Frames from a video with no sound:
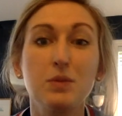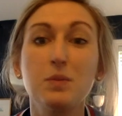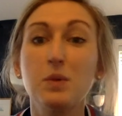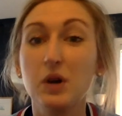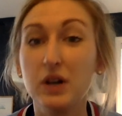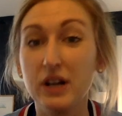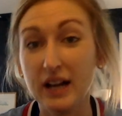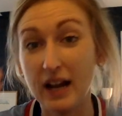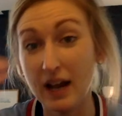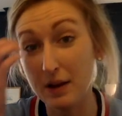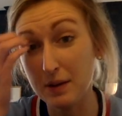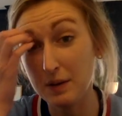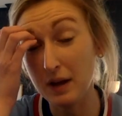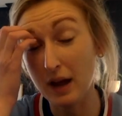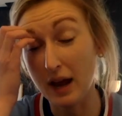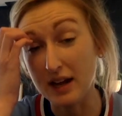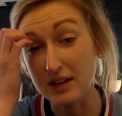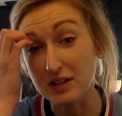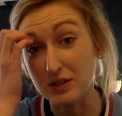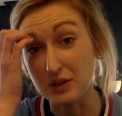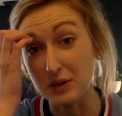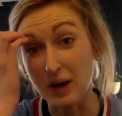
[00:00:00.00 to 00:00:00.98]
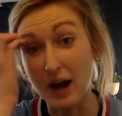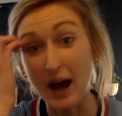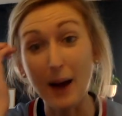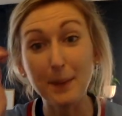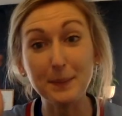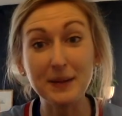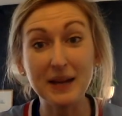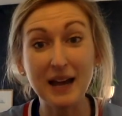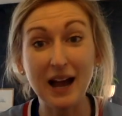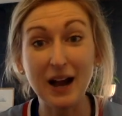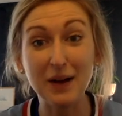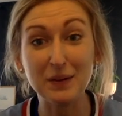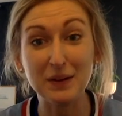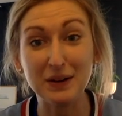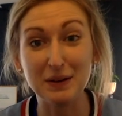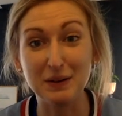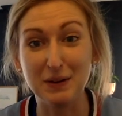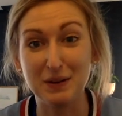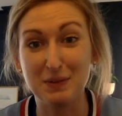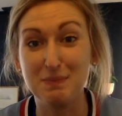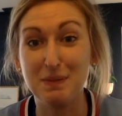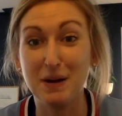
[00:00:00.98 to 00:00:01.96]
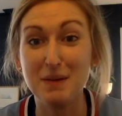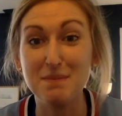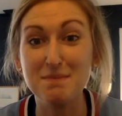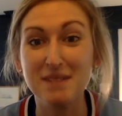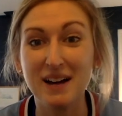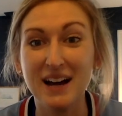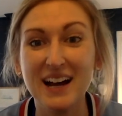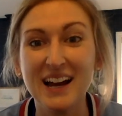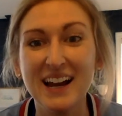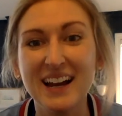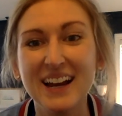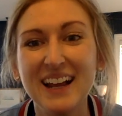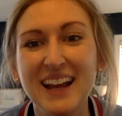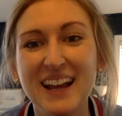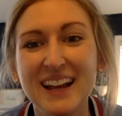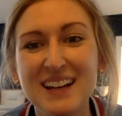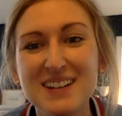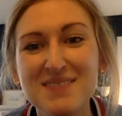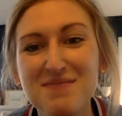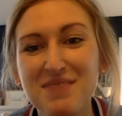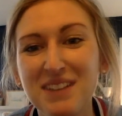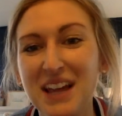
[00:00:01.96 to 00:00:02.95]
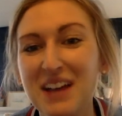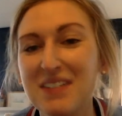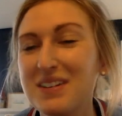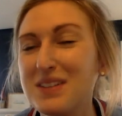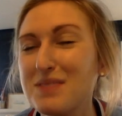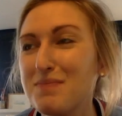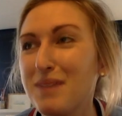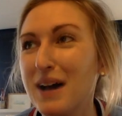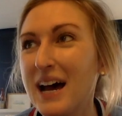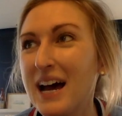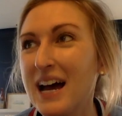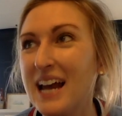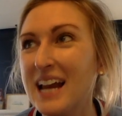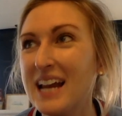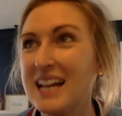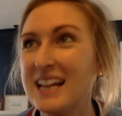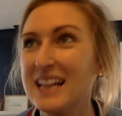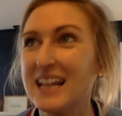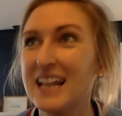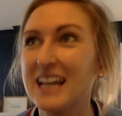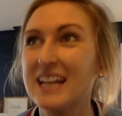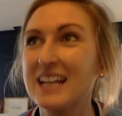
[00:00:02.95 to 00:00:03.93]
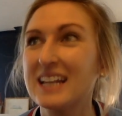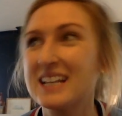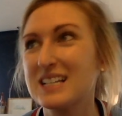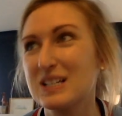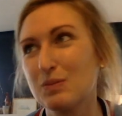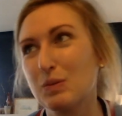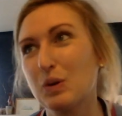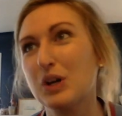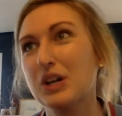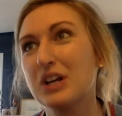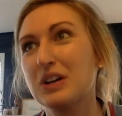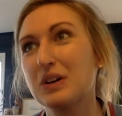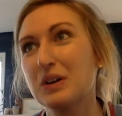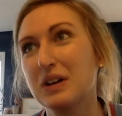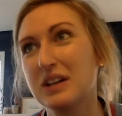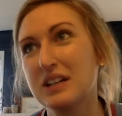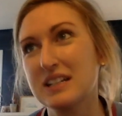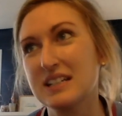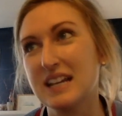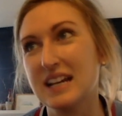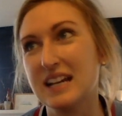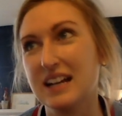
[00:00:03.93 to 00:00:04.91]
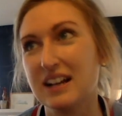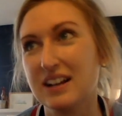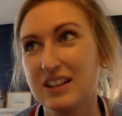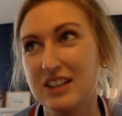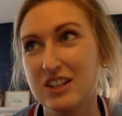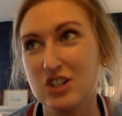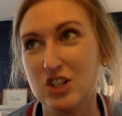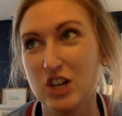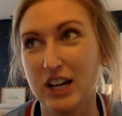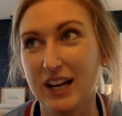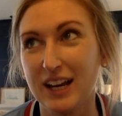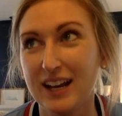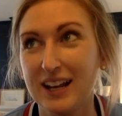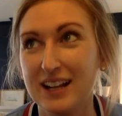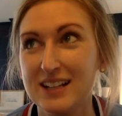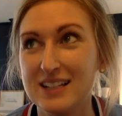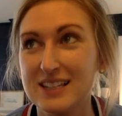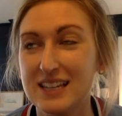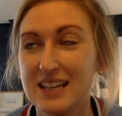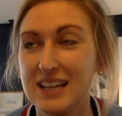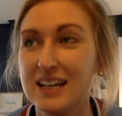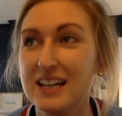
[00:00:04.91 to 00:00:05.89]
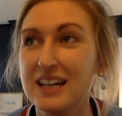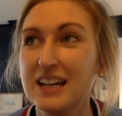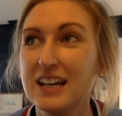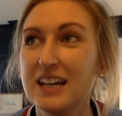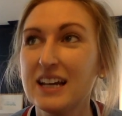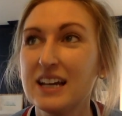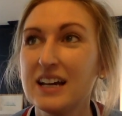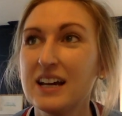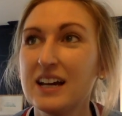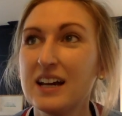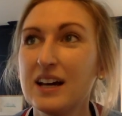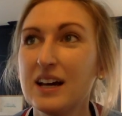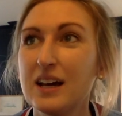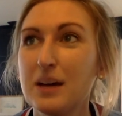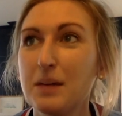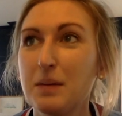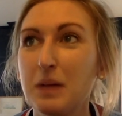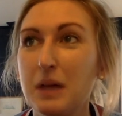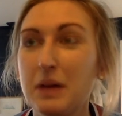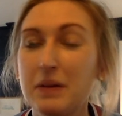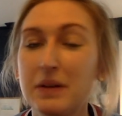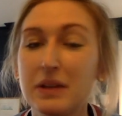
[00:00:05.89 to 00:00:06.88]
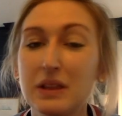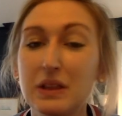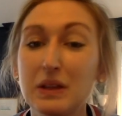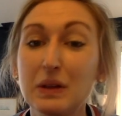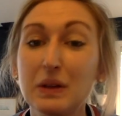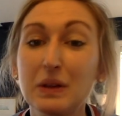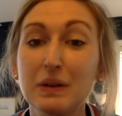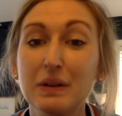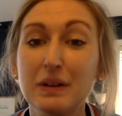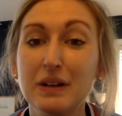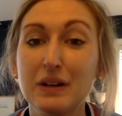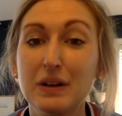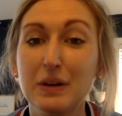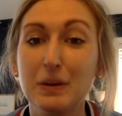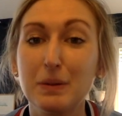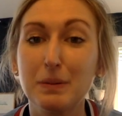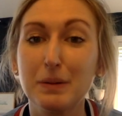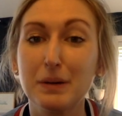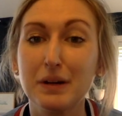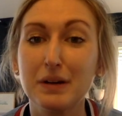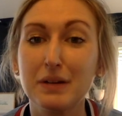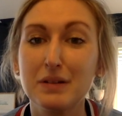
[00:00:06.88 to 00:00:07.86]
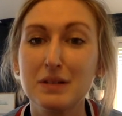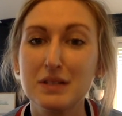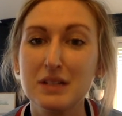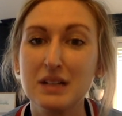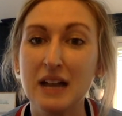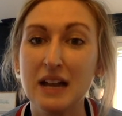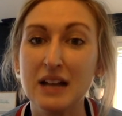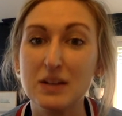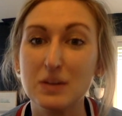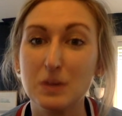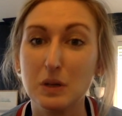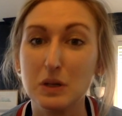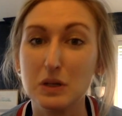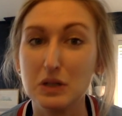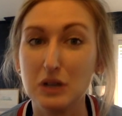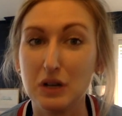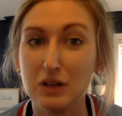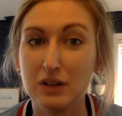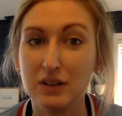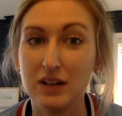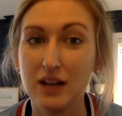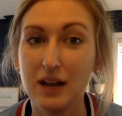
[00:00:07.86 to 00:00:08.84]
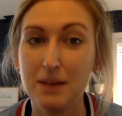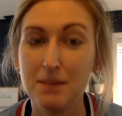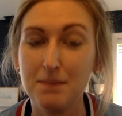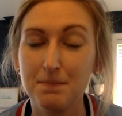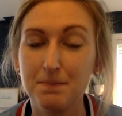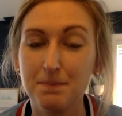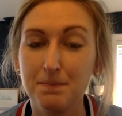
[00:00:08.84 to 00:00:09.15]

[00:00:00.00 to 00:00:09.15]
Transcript: morning I do happy hour with Bun Bun and play with Bun, and then this morning going to take care of the chickens and play with Lulu and Cooper. It was a nice way to start the day.